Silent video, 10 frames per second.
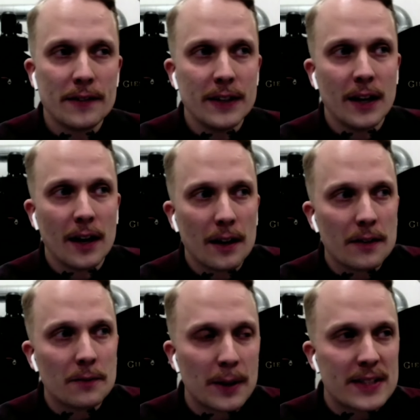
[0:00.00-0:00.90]
live in uh,
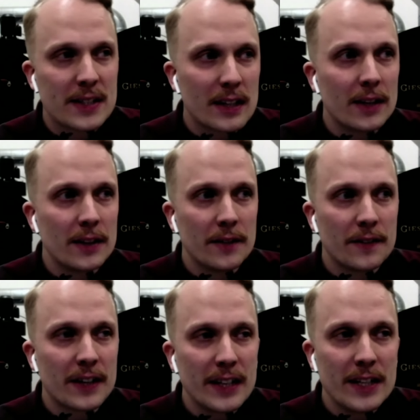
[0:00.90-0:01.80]
basically in the
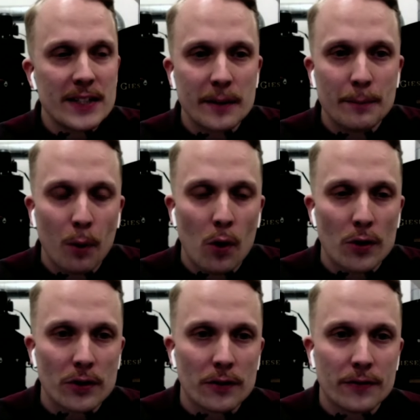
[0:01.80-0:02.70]
very eastern
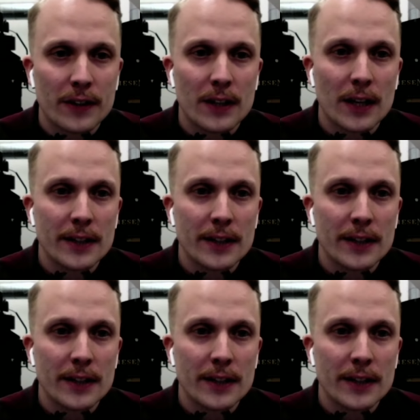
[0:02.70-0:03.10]
border of Finland,